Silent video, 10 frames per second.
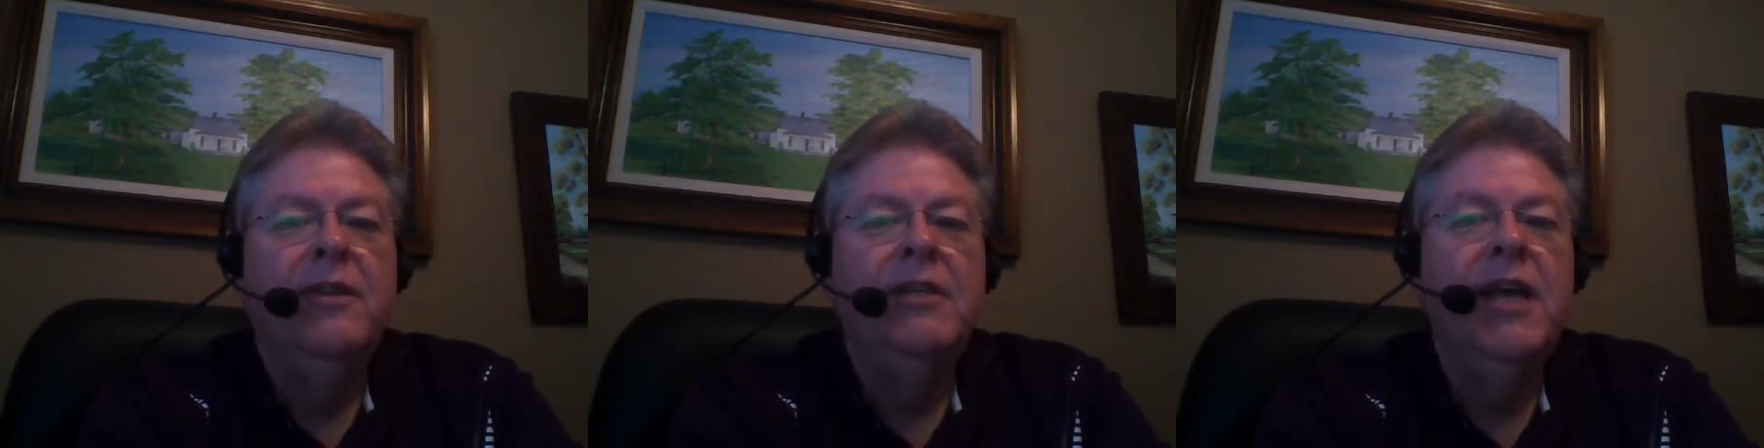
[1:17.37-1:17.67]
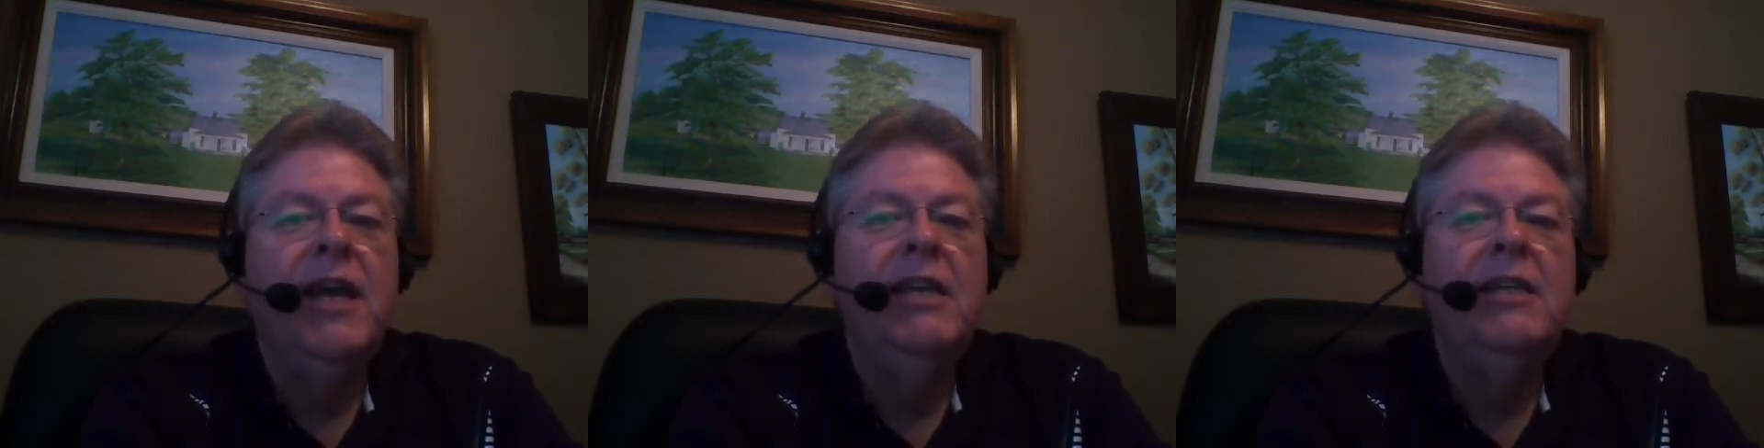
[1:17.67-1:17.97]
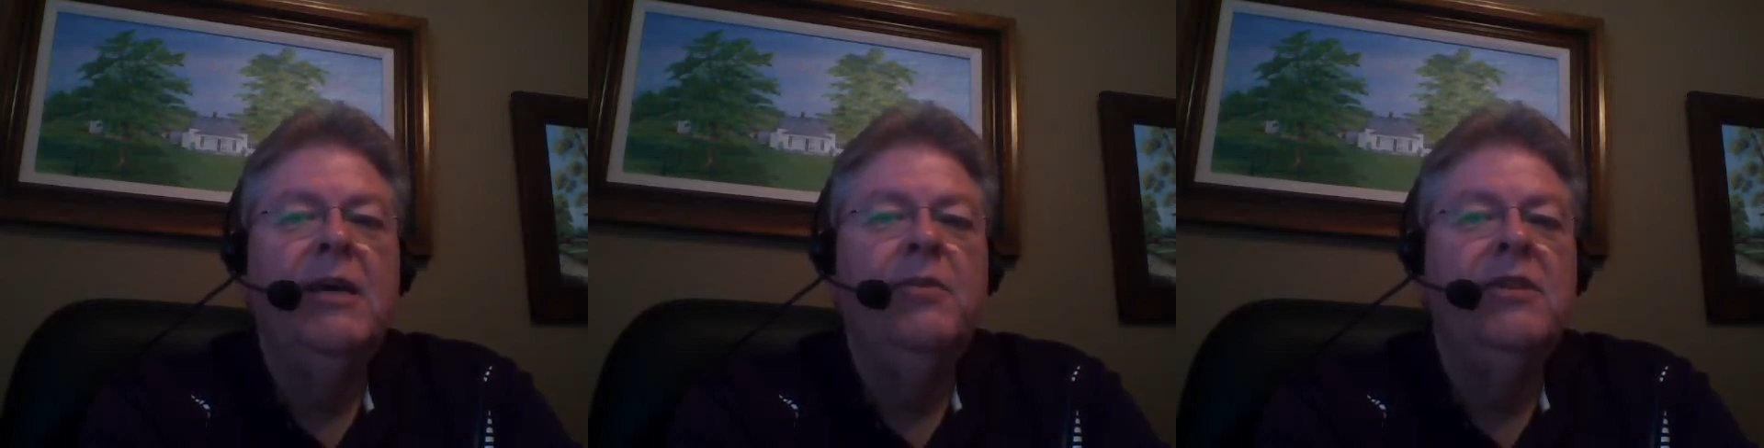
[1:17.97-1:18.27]
The
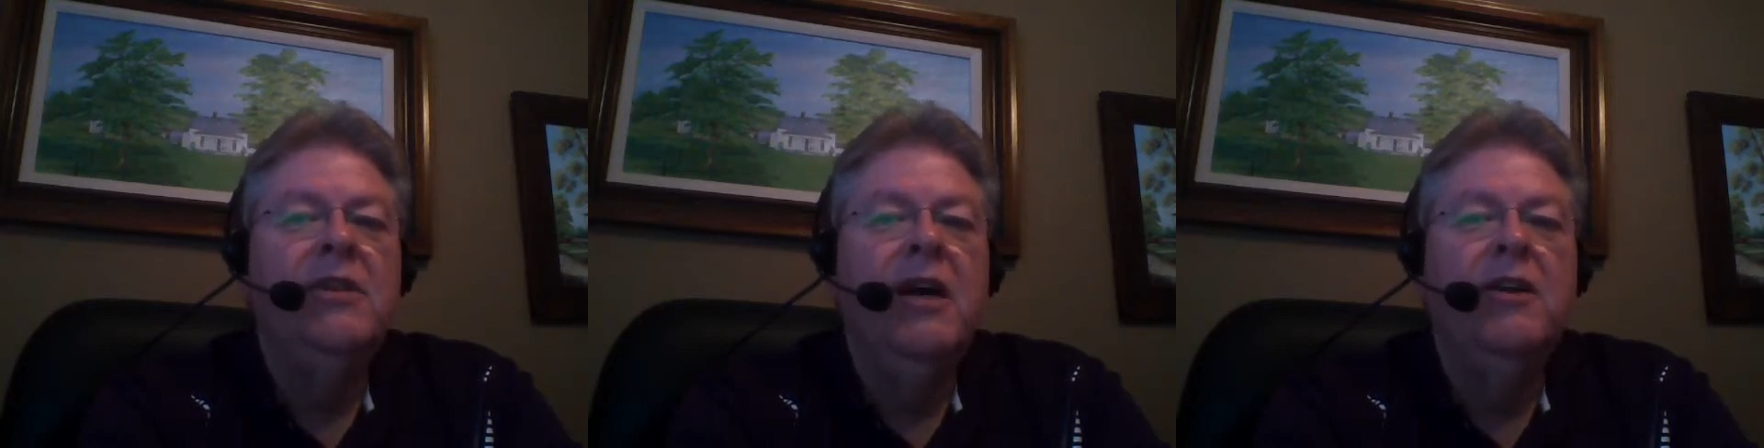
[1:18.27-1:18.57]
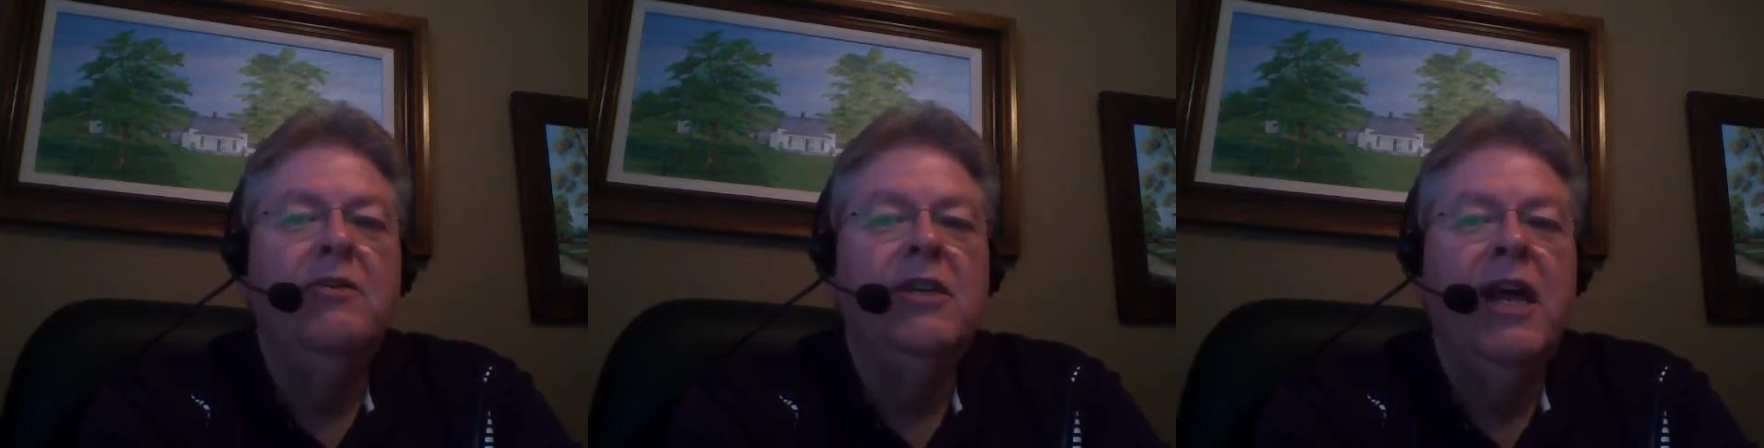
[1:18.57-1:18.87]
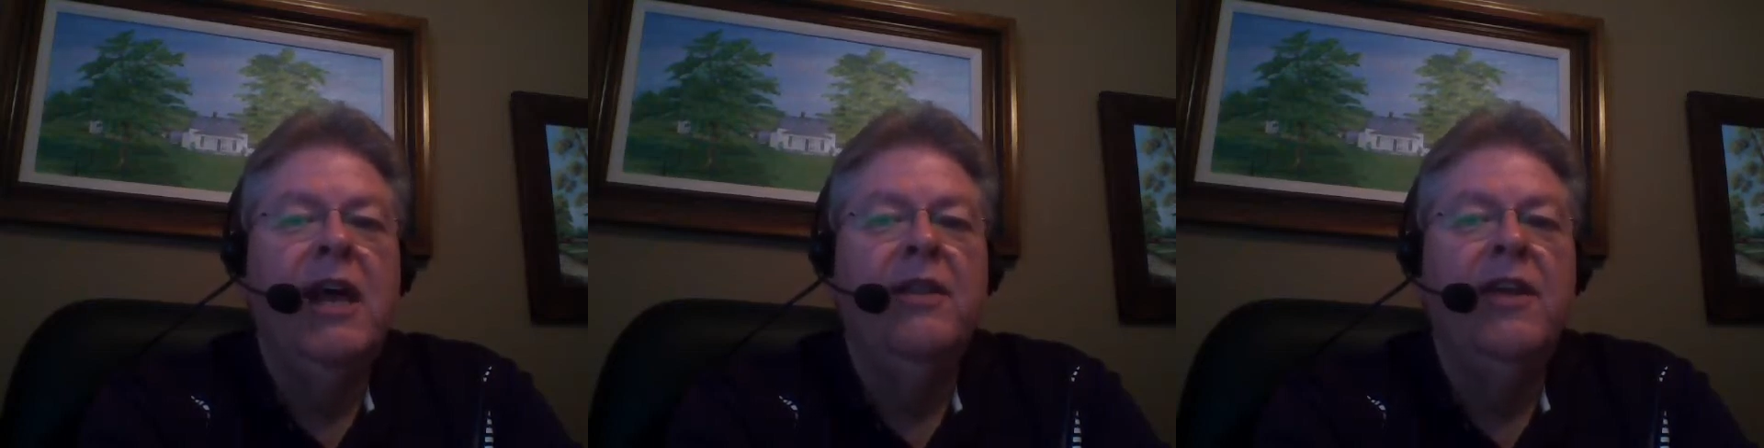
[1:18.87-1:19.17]
second tip is to
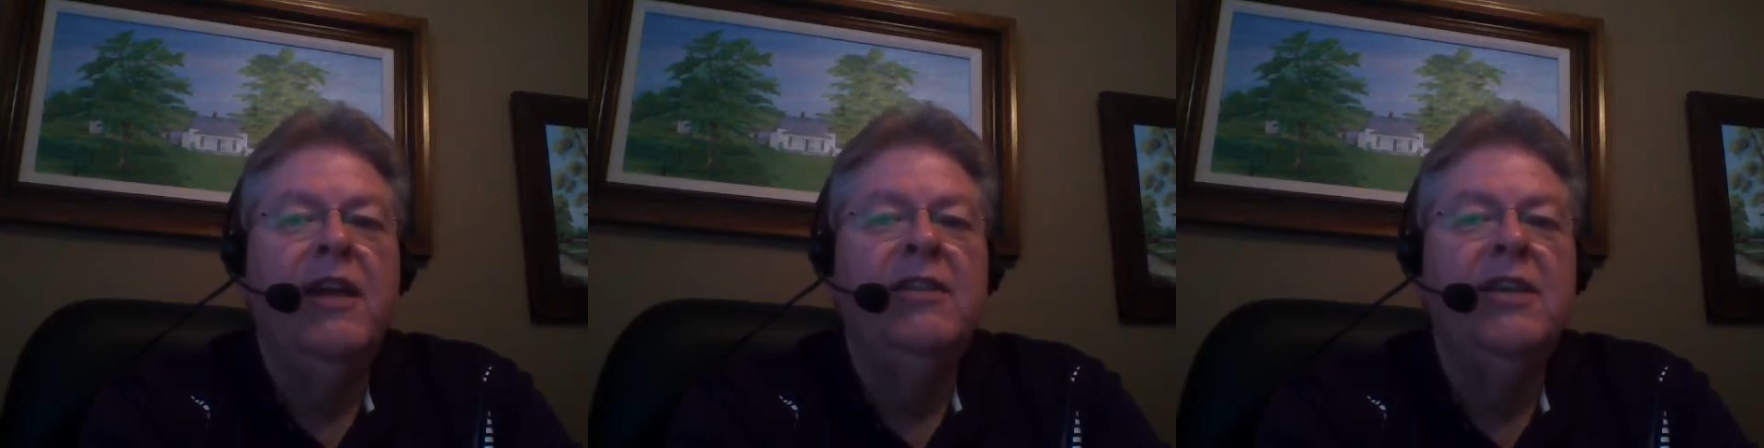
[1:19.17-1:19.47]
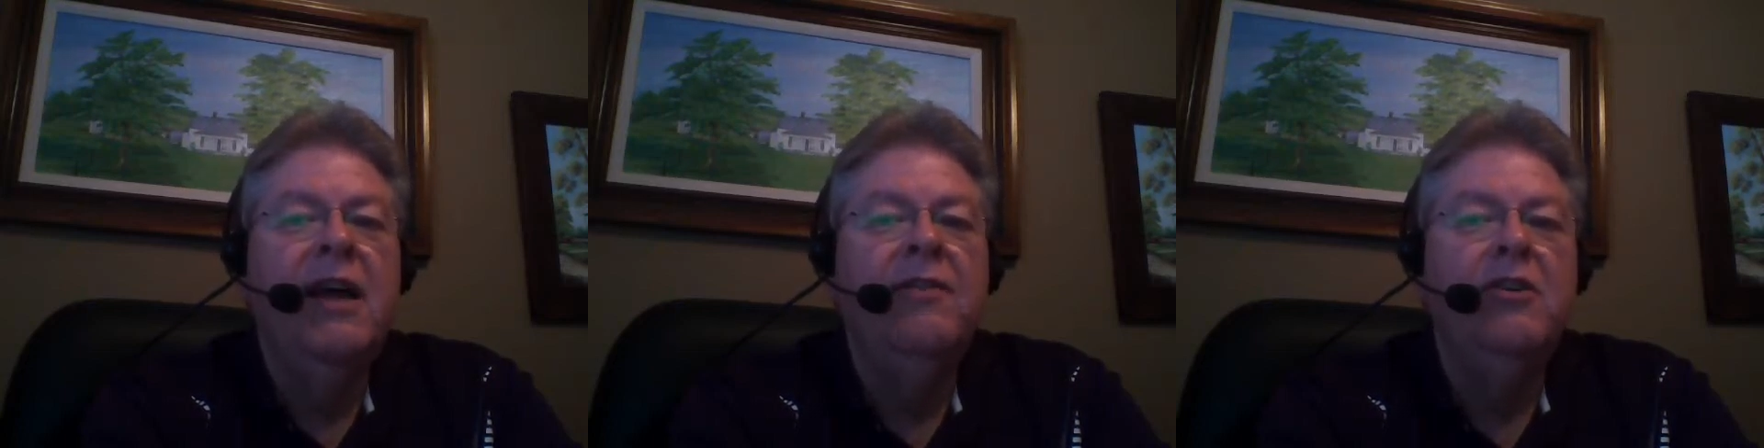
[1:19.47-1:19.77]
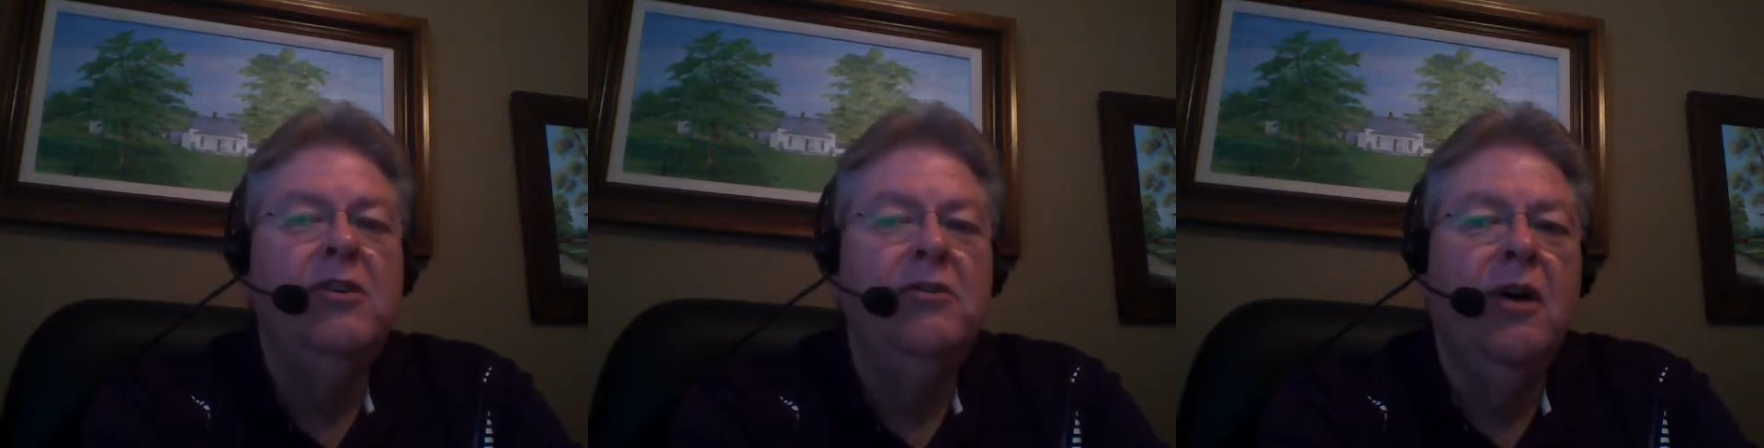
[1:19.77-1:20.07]
understand that it's
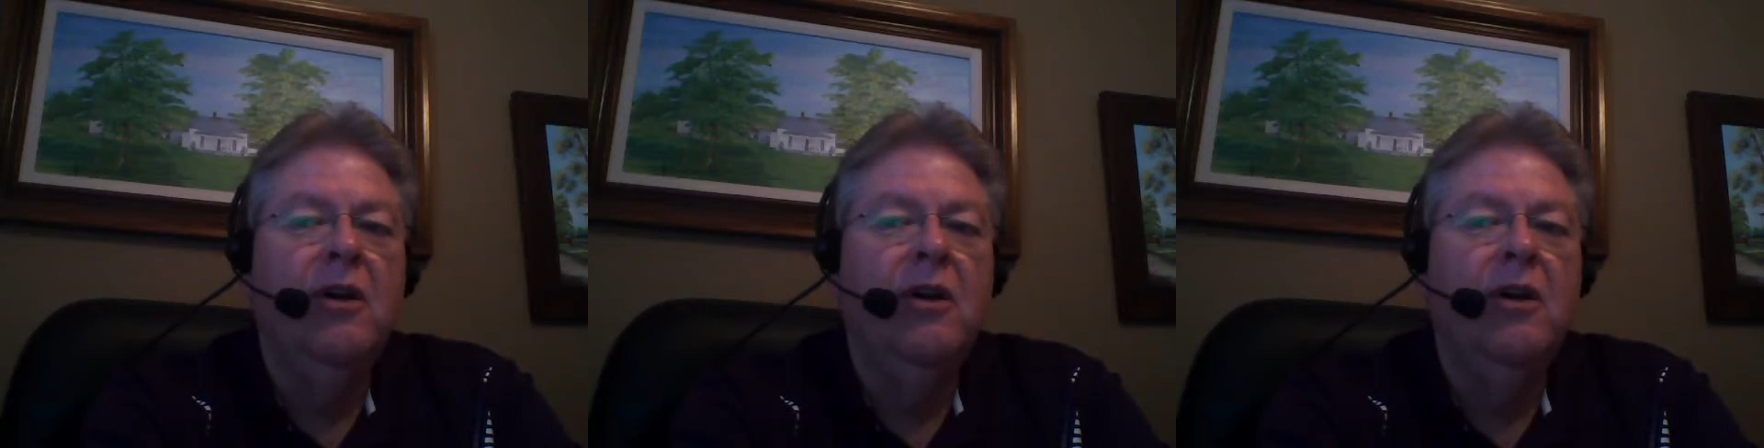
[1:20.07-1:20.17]
never too